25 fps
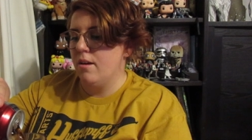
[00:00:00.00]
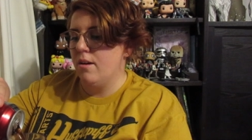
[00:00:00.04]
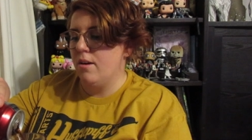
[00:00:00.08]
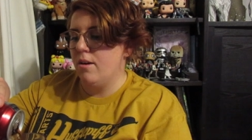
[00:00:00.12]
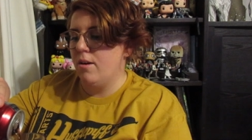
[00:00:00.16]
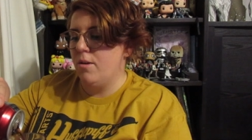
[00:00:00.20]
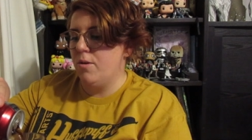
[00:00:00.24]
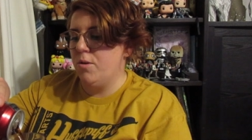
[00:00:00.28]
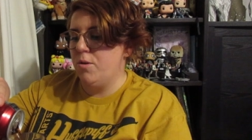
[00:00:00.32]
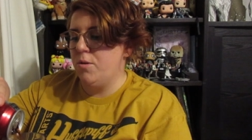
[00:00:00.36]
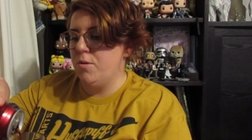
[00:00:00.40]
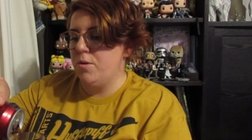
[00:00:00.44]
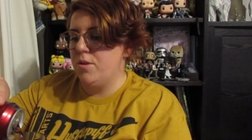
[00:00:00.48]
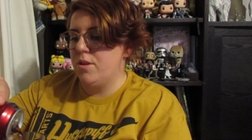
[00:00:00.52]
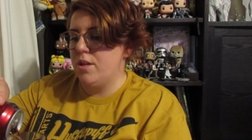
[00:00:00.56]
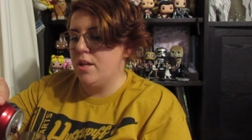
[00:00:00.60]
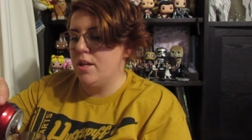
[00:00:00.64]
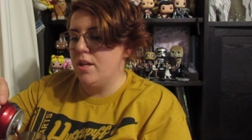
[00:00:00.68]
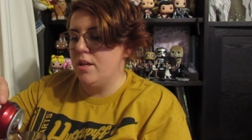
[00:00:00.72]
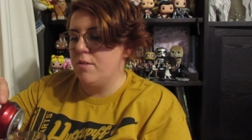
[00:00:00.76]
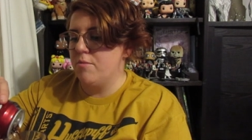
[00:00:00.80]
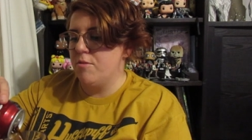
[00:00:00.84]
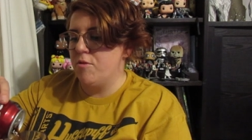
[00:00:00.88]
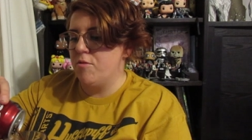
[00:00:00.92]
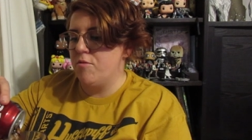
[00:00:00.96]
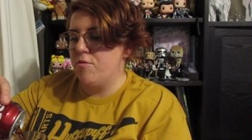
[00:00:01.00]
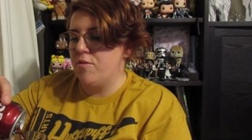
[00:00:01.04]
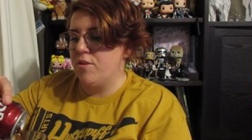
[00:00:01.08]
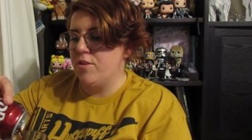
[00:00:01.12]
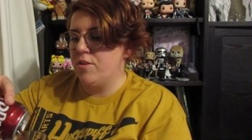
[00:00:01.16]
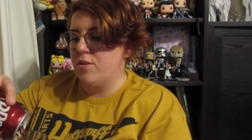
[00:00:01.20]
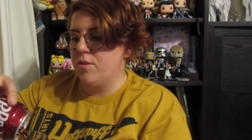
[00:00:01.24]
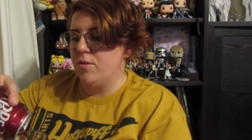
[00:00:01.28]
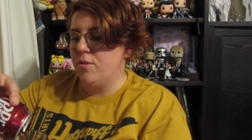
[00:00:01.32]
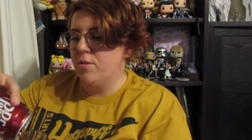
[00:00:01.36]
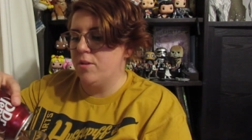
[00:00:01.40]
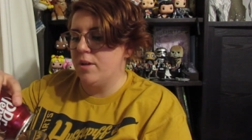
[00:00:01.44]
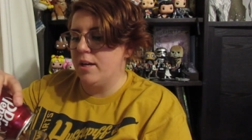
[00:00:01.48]
Oh, you think it won't fit
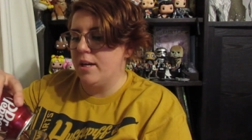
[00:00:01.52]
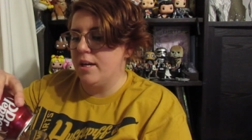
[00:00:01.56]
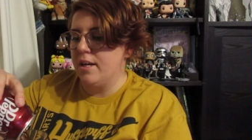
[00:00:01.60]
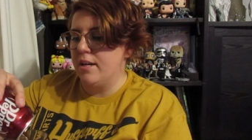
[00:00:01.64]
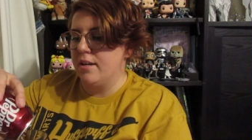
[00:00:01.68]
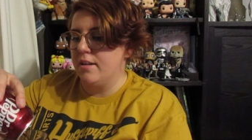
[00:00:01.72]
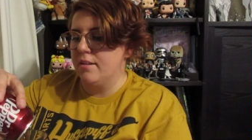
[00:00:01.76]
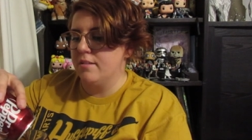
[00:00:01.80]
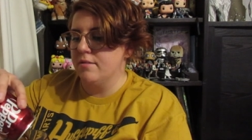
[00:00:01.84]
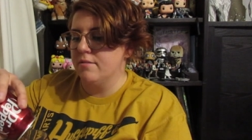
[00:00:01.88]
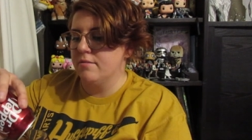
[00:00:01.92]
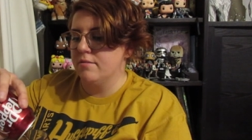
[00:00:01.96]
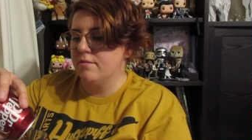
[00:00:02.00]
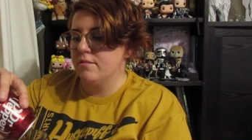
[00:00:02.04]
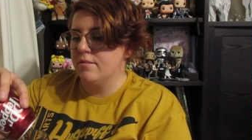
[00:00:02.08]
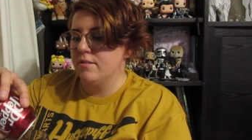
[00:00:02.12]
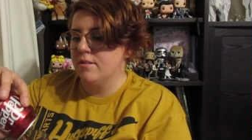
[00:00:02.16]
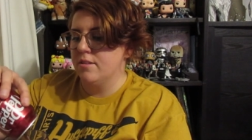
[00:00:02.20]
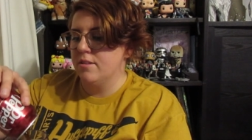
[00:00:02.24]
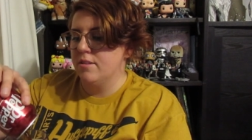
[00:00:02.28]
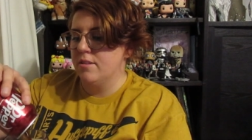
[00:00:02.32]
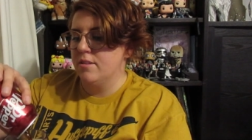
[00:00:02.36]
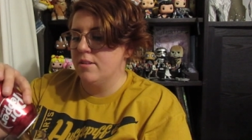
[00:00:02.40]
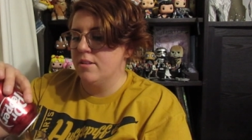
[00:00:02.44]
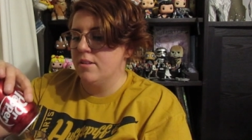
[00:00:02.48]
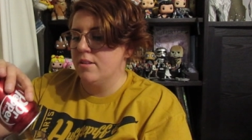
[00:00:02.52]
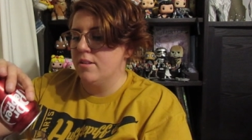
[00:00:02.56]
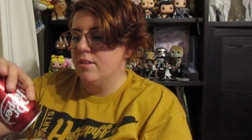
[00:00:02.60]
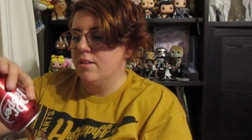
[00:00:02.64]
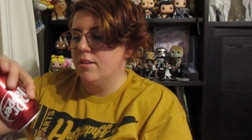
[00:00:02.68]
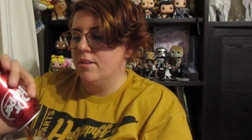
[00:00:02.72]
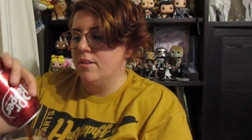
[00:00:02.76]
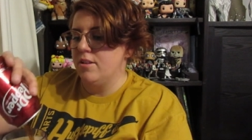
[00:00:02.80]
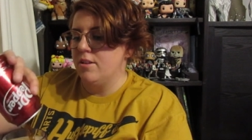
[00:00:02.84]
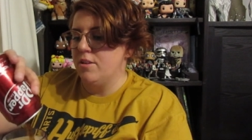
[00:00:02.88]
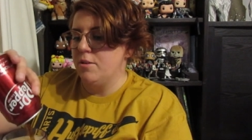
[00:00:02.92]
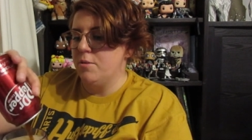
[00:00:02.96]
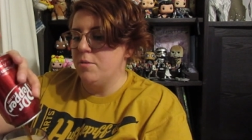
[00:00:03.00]
the whole can.
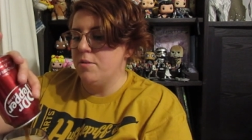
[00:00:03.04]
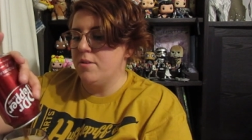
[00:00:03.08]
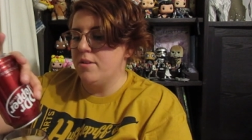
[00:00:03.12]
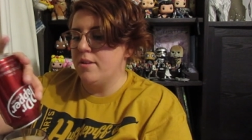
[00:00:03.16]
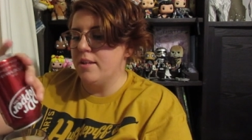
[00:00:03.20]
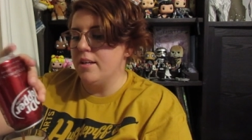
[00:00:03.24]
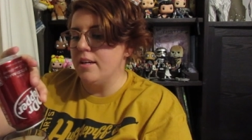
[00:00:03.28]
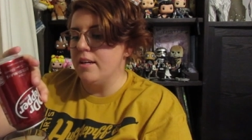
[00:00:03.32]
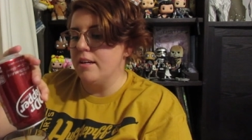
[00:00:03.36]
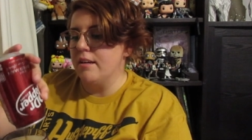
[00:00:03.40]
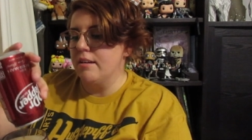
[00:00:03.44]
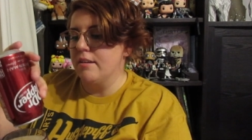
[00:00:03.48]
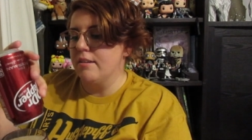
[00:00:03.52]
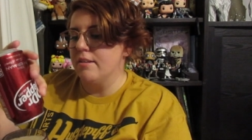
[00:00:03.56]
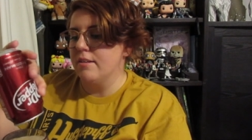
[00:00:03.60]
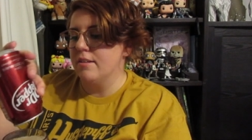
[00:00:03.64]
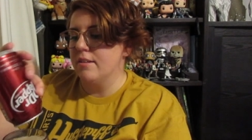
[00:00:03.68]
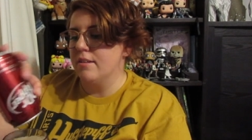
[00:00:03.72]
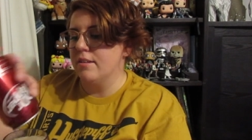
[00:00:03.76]
You think.